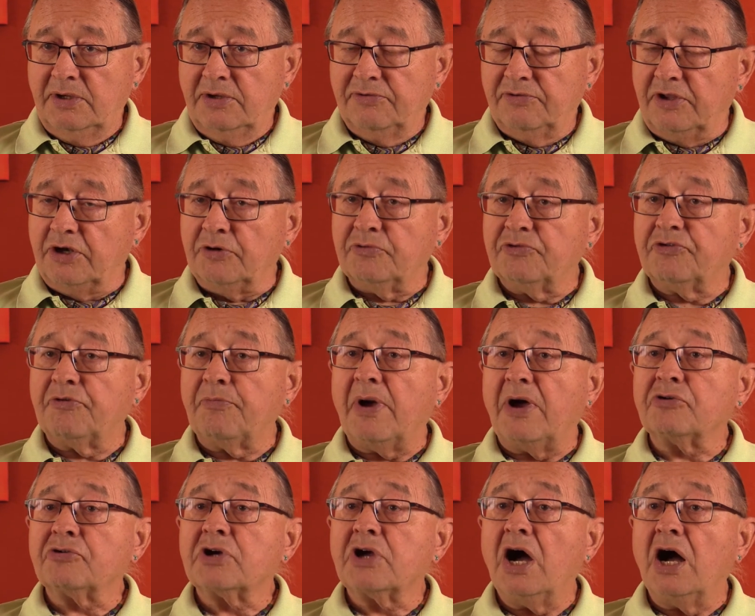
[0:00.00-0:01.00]
that it was
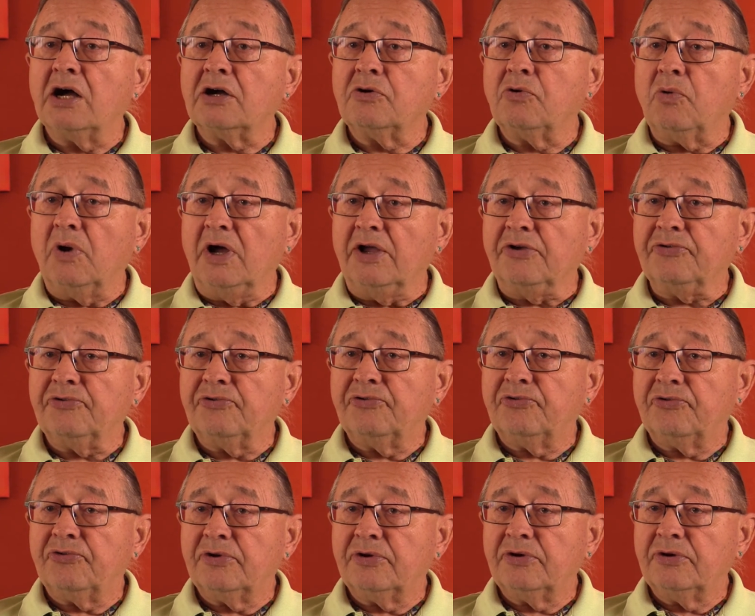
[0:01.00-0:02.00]
about
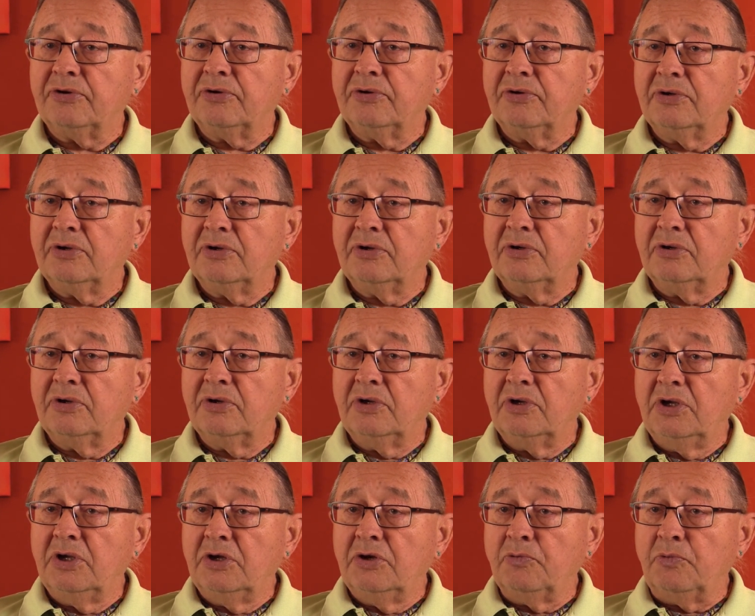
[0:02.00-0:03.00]
conquest.
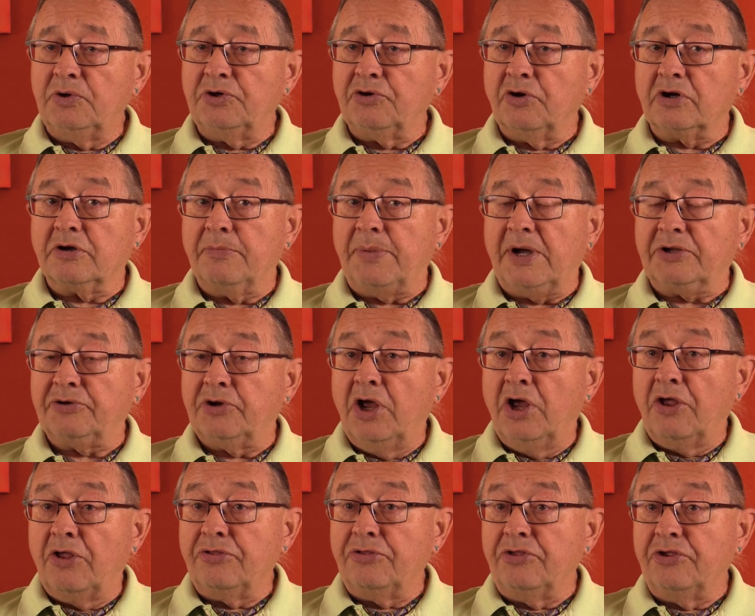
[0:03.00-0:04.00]
We talk about
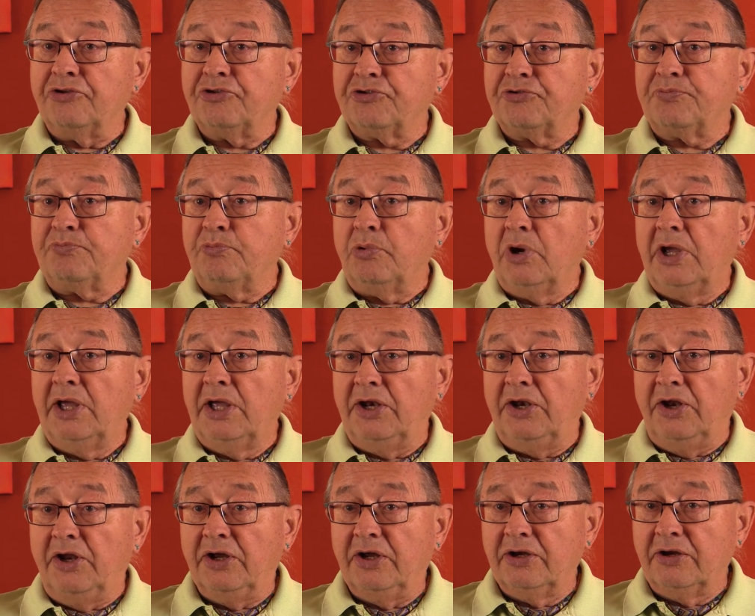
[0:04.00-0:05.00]
the
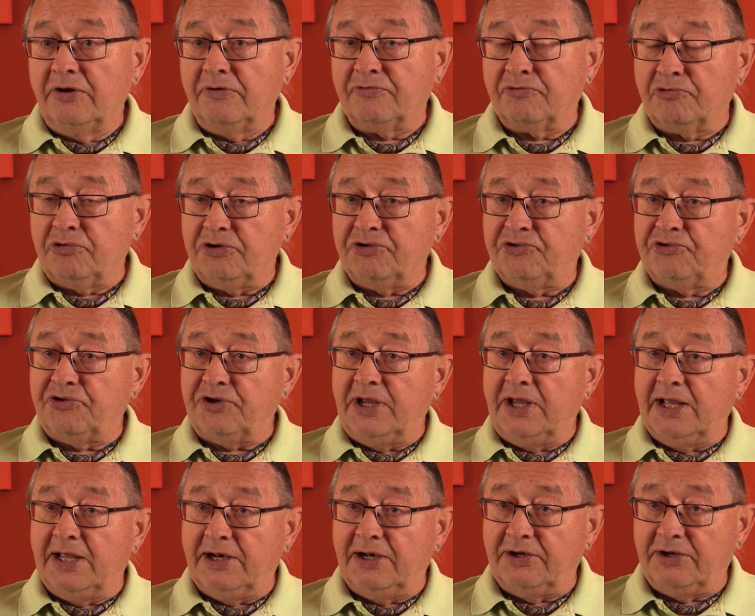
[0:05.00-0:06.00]
spread of
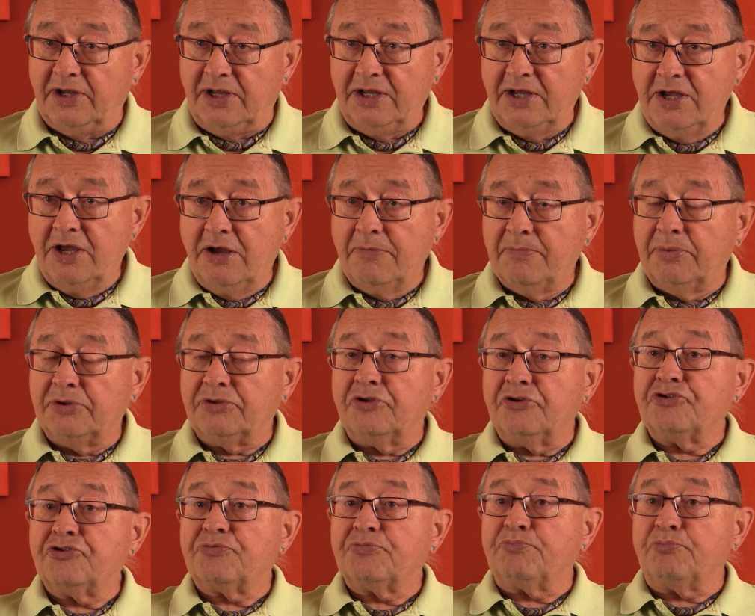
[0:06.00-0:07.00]
Christianity, but the
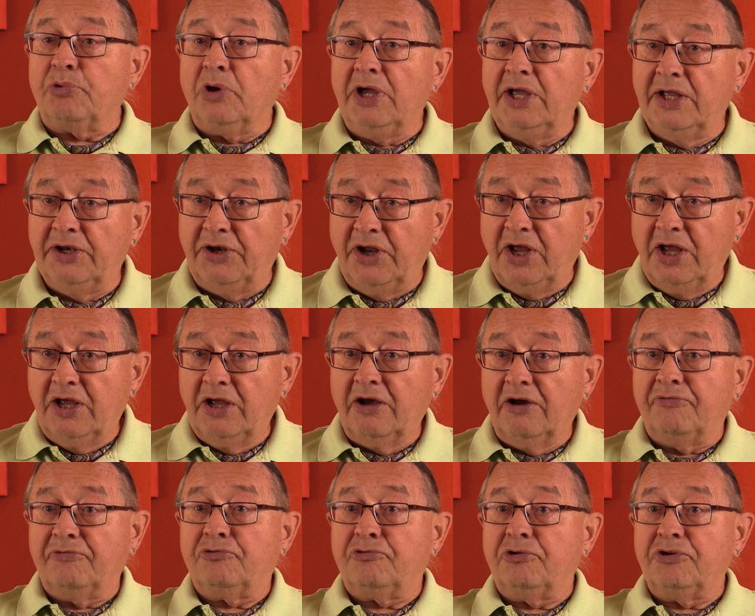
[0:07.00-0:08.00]
spread
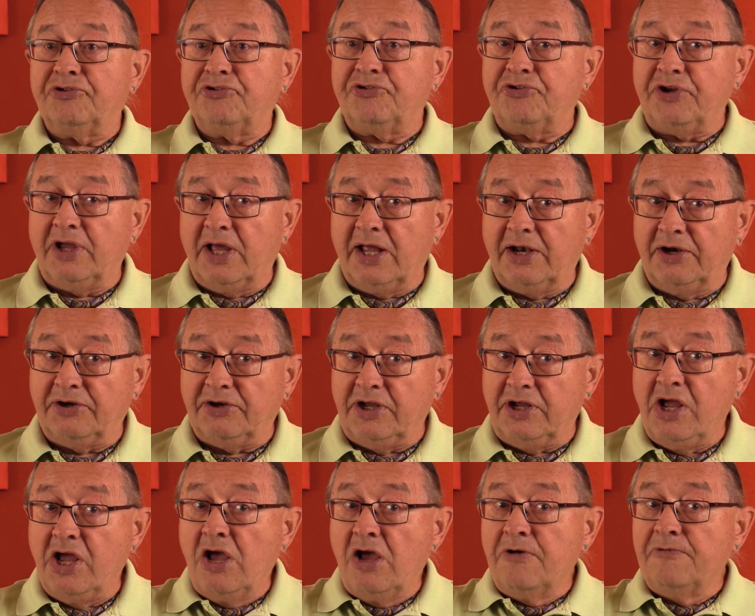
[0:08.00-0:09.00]
of
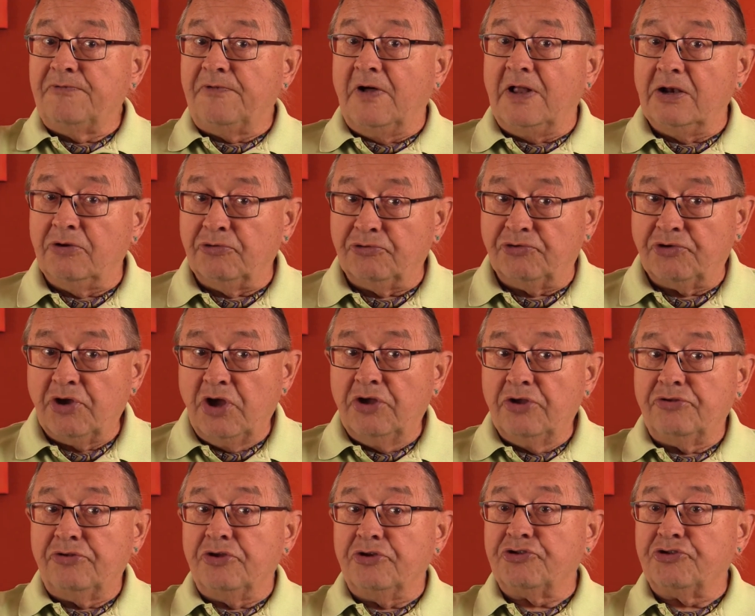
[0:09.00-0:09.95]
Christianity follows the